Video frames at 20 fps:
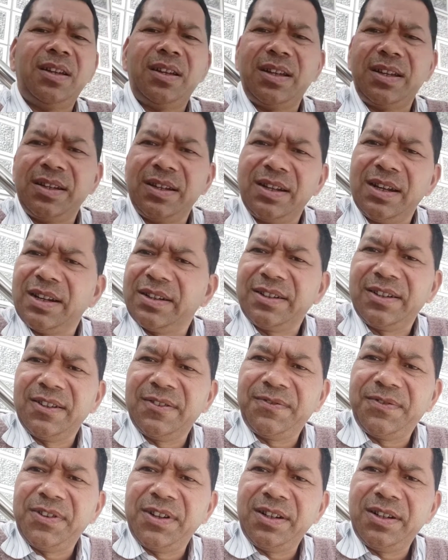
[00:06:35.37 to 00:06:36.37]
and
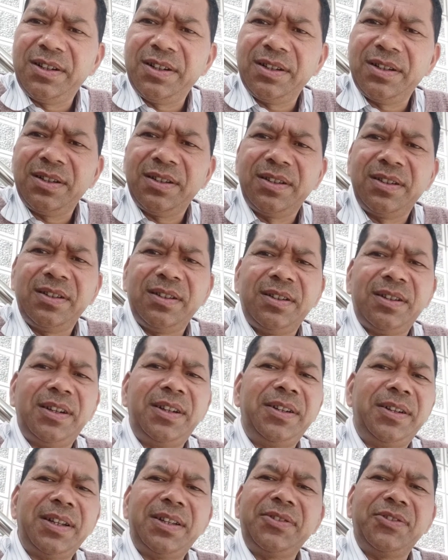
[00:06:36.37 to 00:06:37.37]
electric field
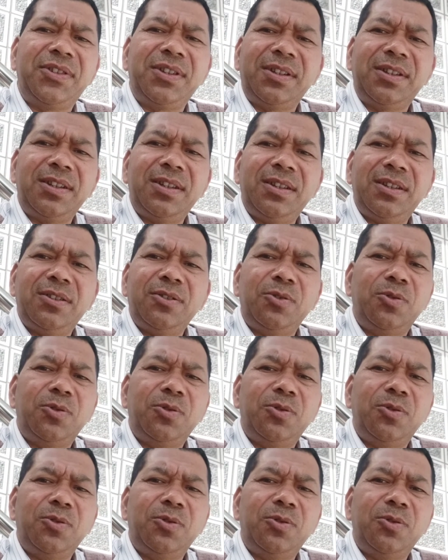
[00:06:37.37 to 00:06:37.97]
intensity